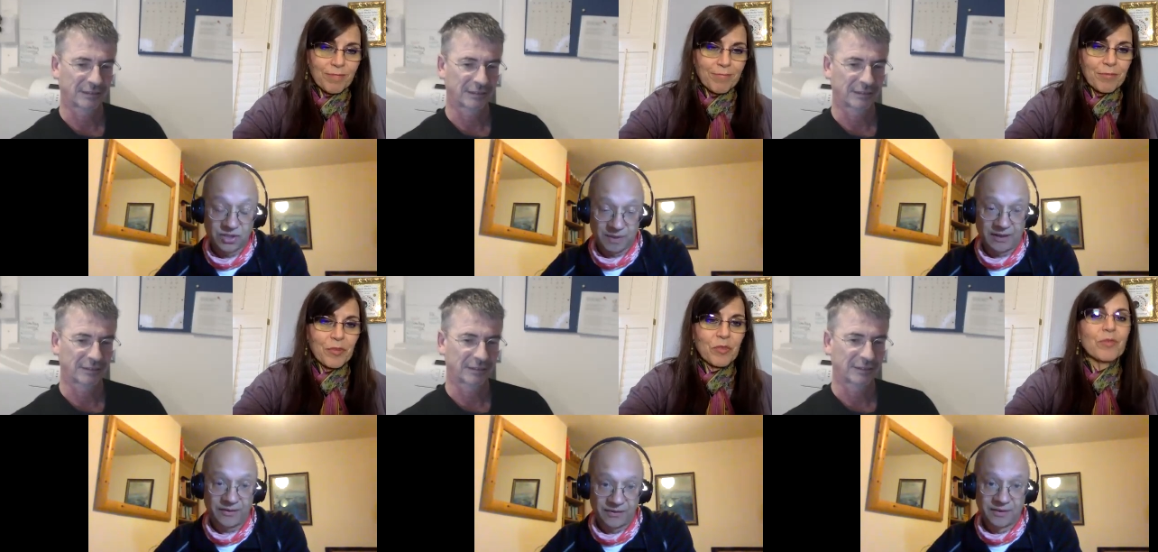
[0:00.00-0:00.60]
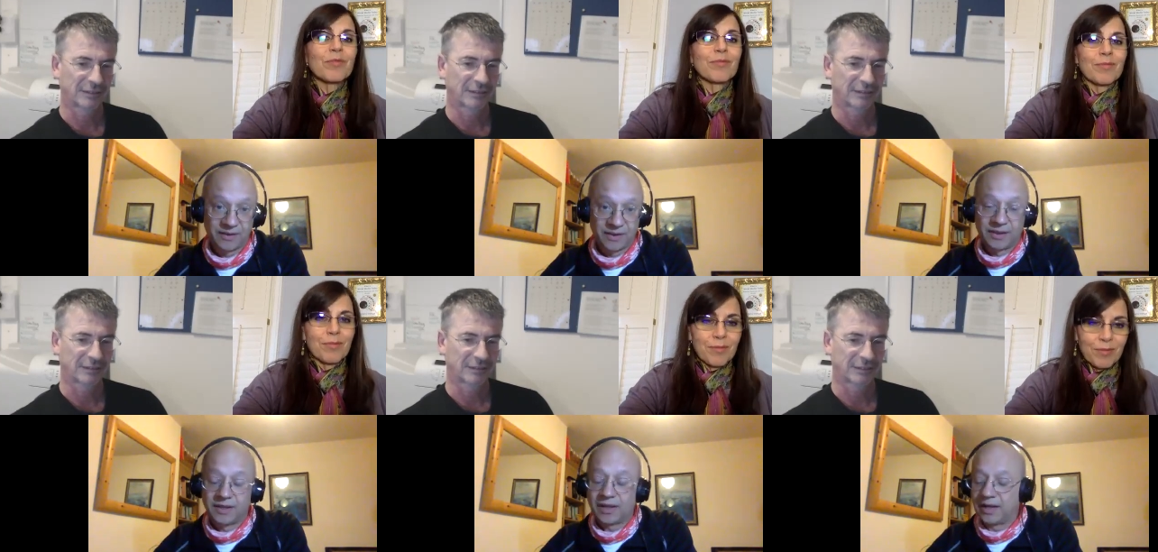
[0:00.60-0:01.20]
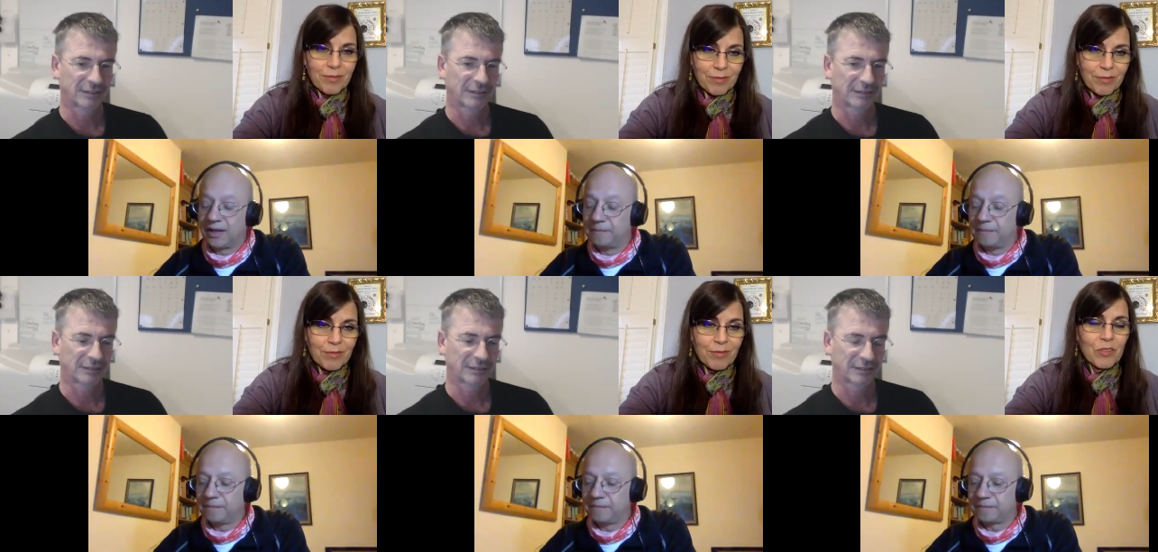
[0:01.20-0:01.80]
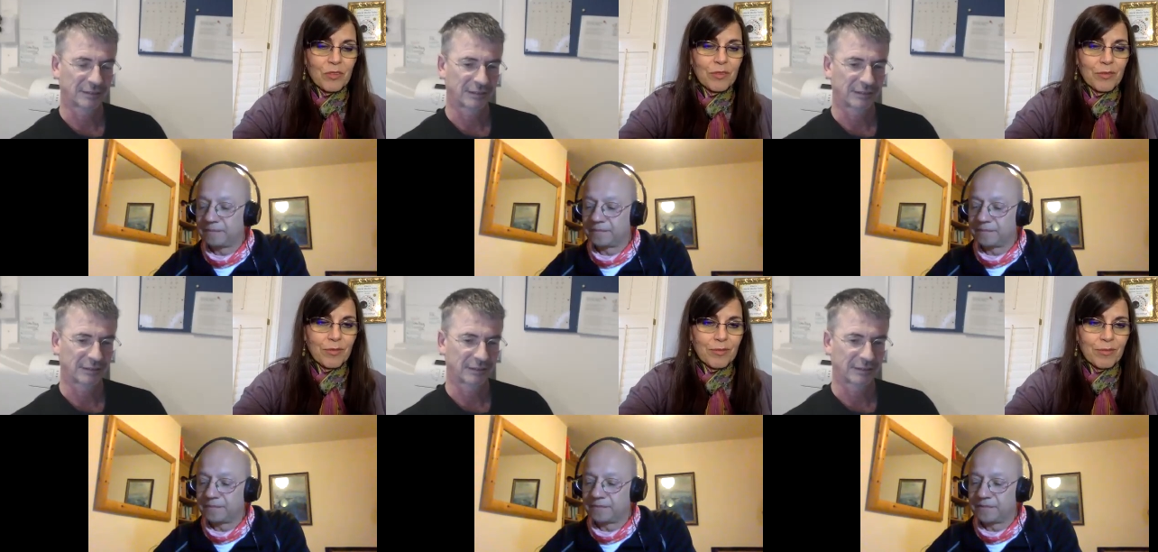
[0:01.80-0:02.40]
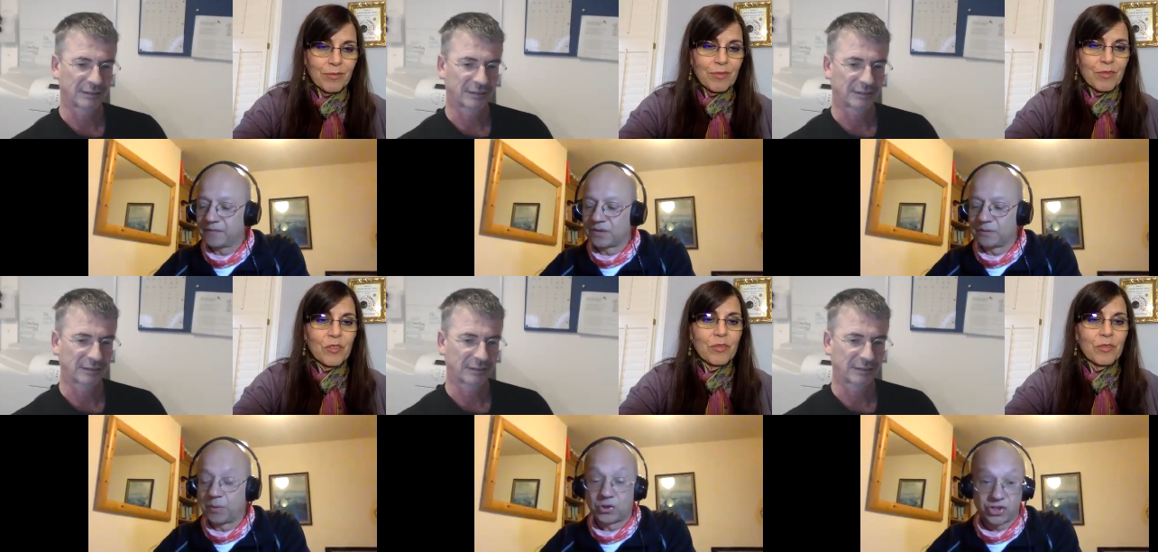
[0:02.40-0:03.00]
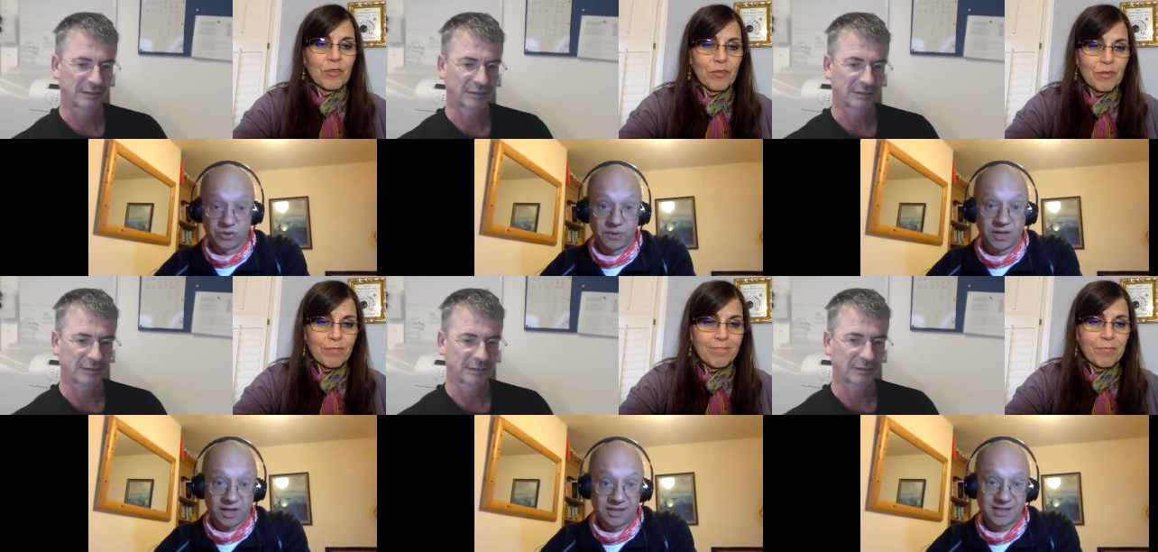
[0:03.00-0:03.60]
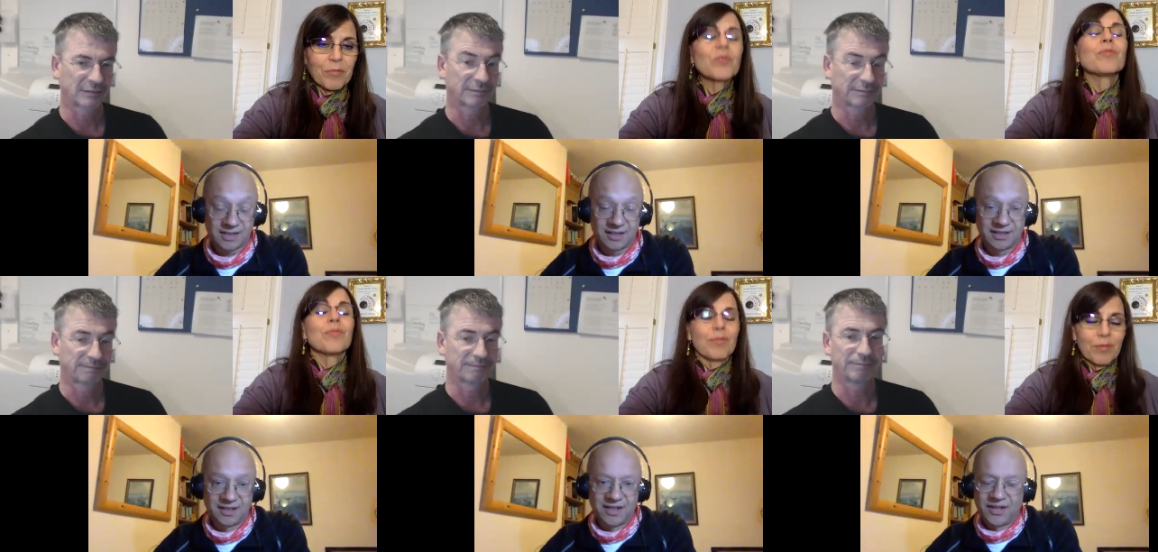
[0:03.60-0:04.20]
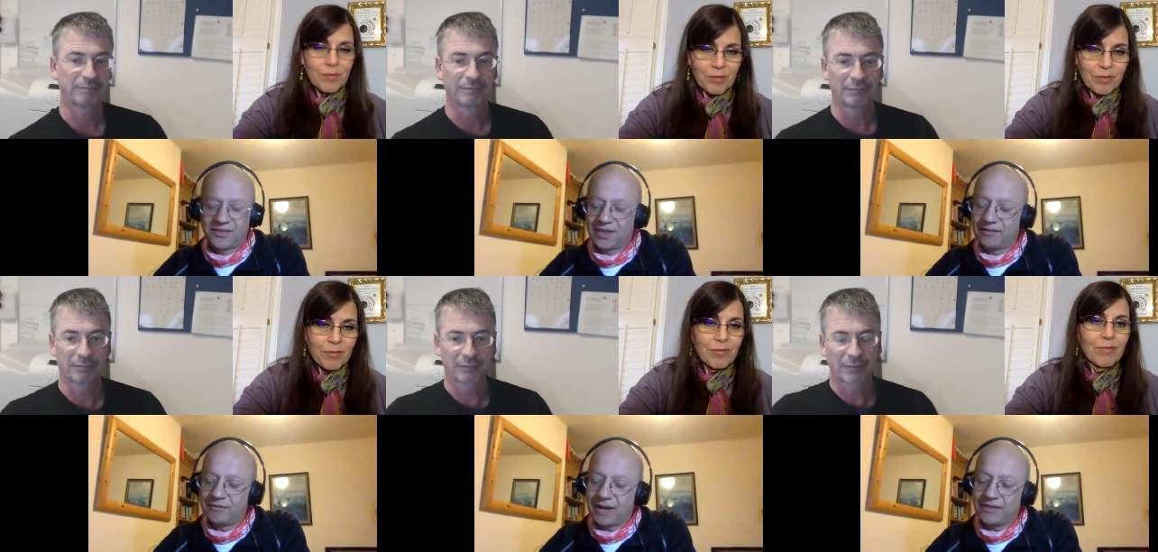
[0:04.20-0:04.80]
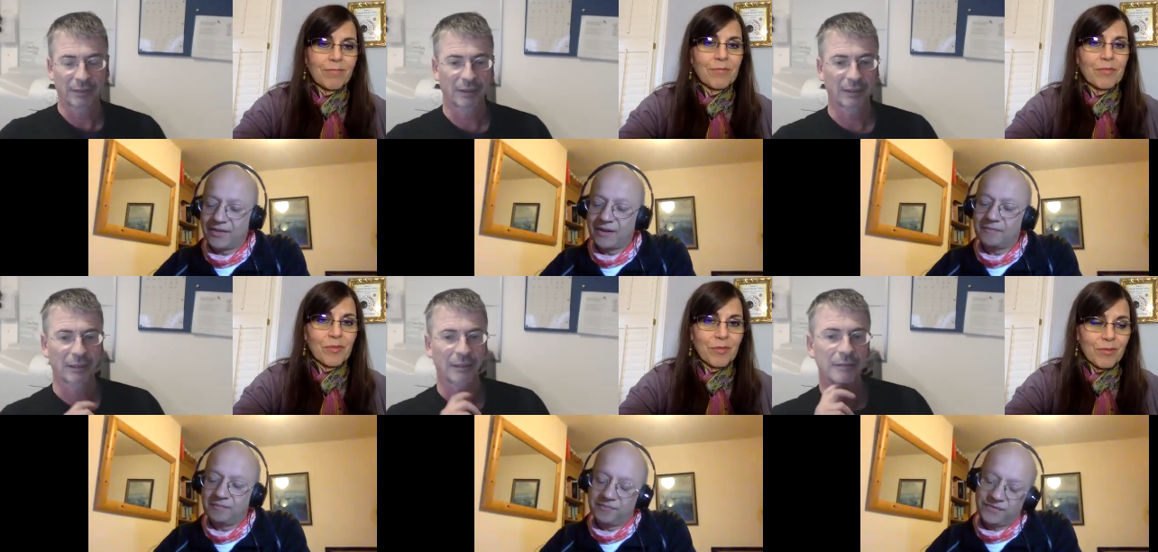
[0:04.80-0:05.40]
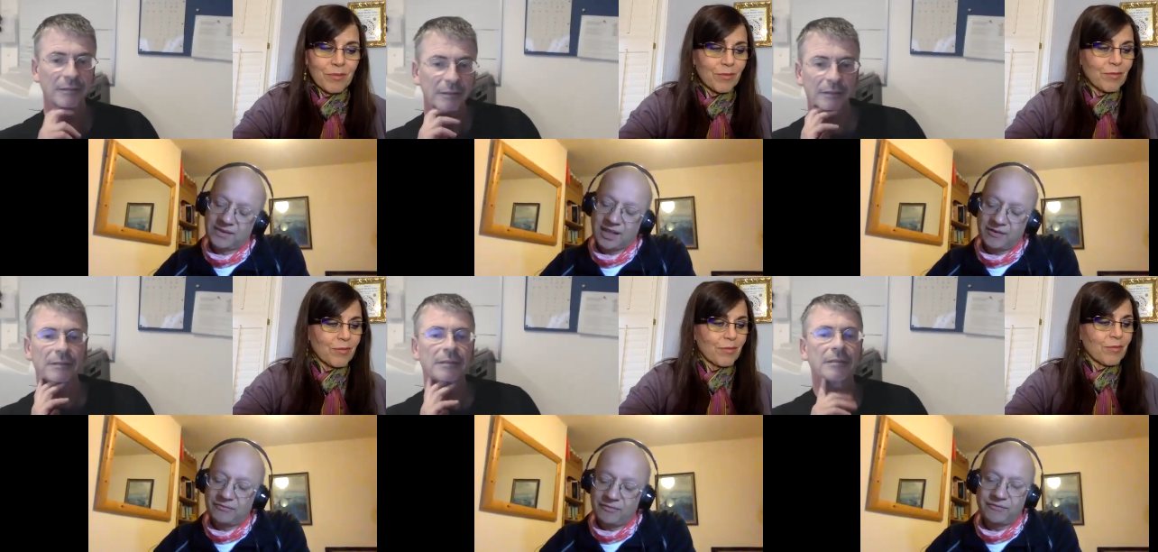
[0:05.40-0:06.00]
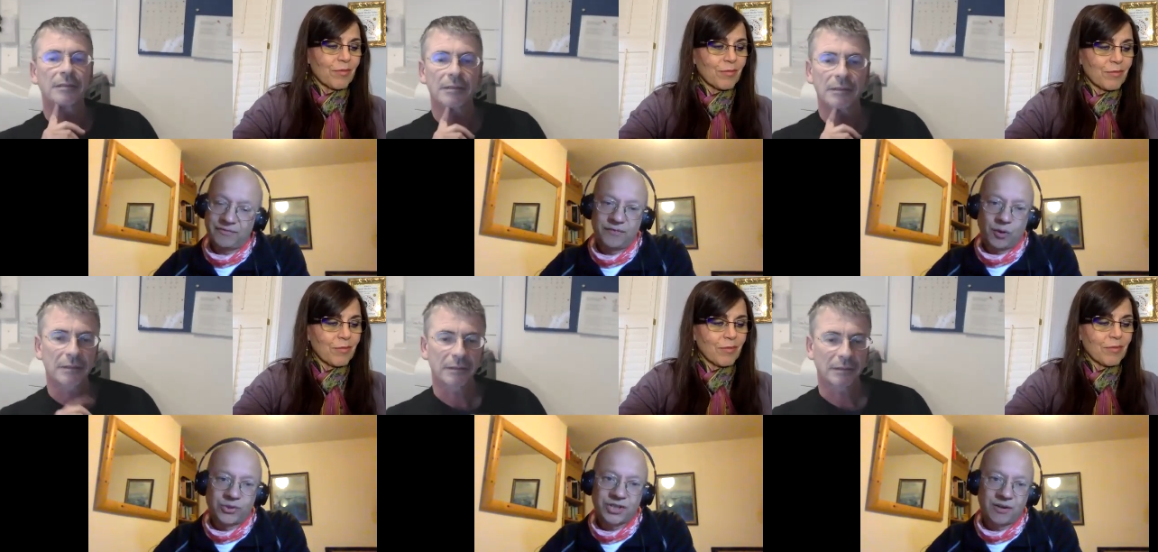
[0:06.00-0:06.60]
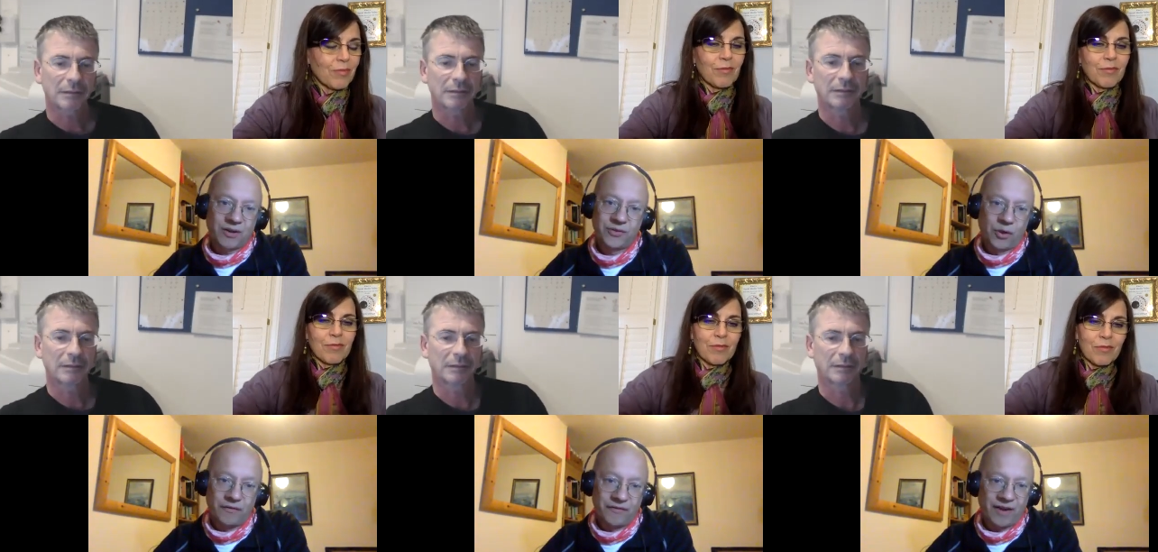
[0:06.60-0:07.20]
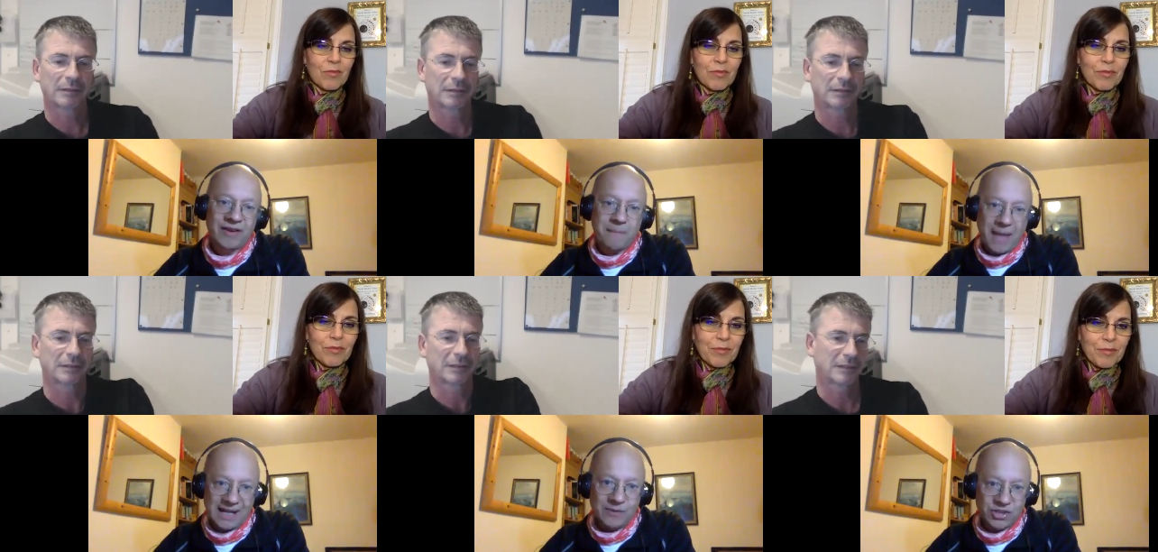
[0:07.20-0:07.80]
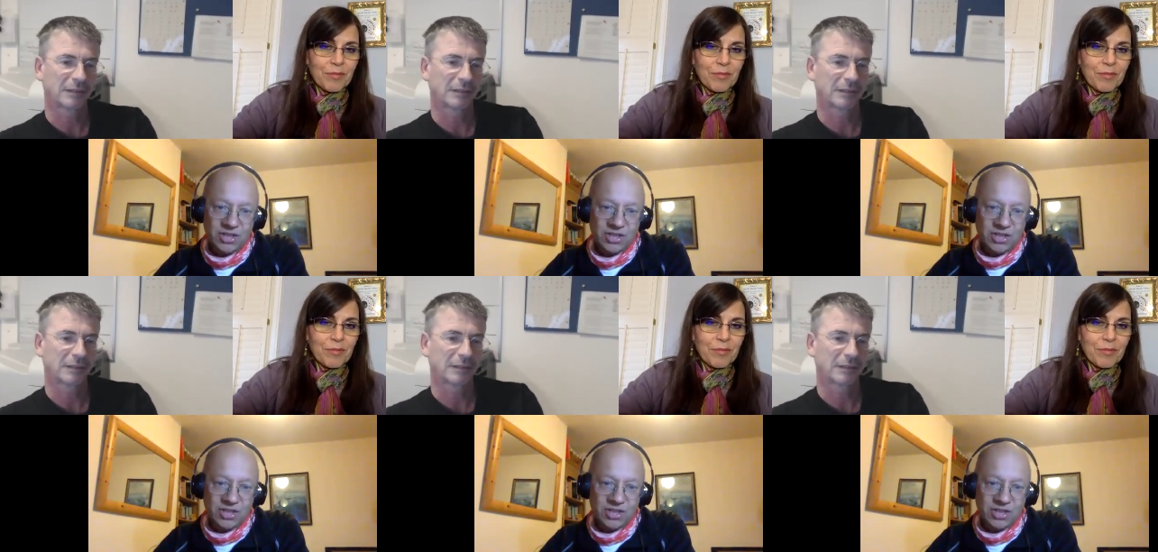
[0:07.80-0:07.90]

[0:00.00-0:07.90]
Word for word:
Speaker 1: about um, the posture work, asana. There are uh, there, there are also not very many which